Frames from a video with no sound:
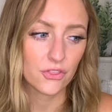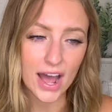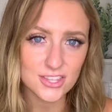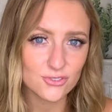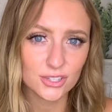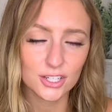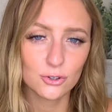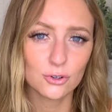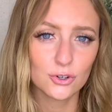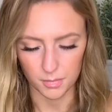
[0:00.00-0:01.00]
that's really
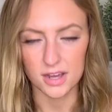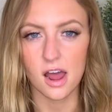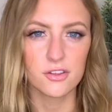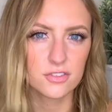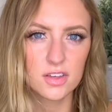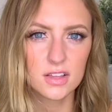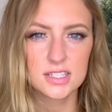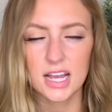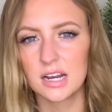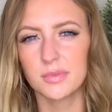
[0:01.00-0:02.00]
cool. Another thing that's
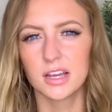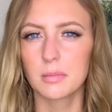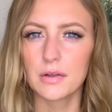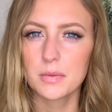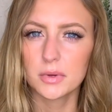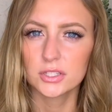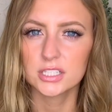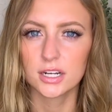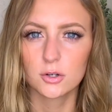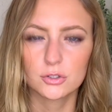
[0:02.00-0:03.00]
kind of big about the
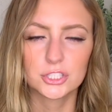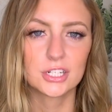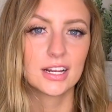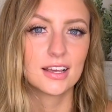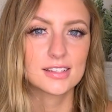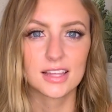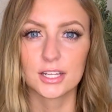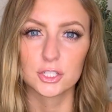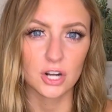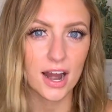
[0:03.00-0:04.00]
military culture is like
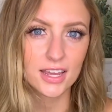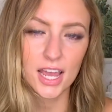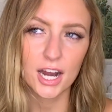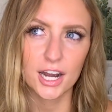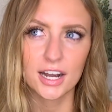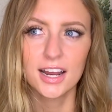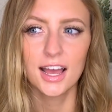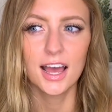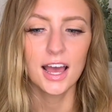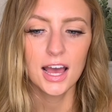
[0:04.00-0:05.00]
TRICARE.
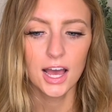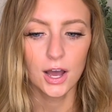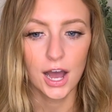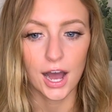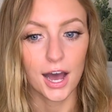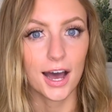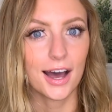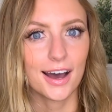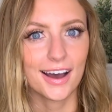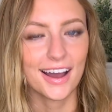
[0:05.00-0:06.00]

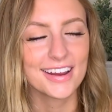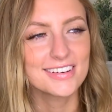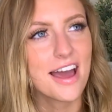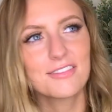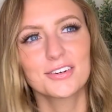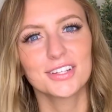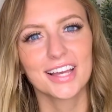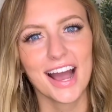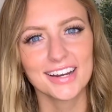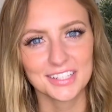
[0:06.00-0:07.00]
I had never really
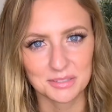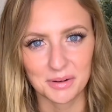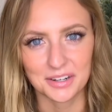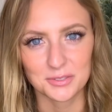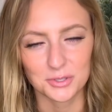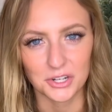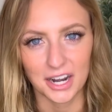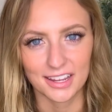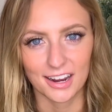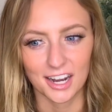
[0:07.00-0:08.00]
had an experience with
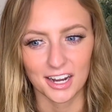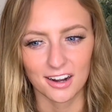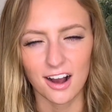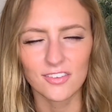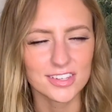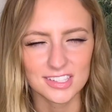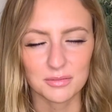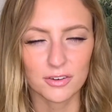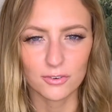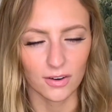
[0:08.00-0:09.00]
TRICARE, obviously,
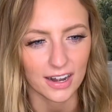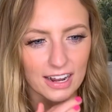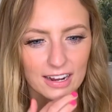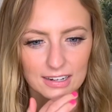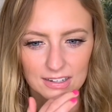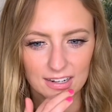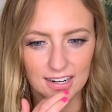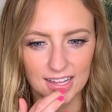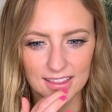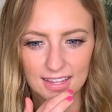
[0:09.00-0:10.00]
beforehand or
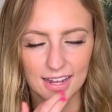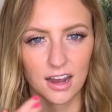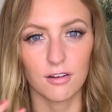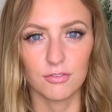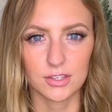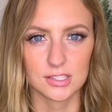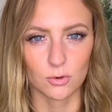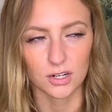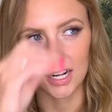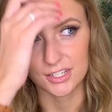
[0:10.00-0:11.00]
anything of the
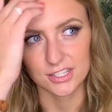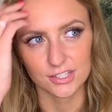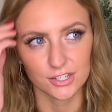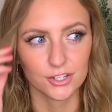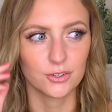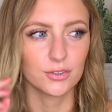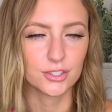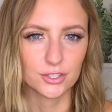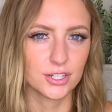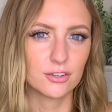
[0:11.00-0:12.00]
sort. I just knew
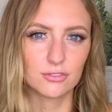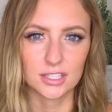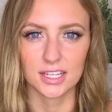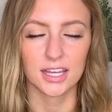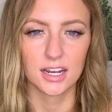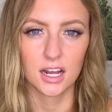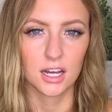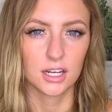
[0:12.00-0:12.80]
you didn't really get a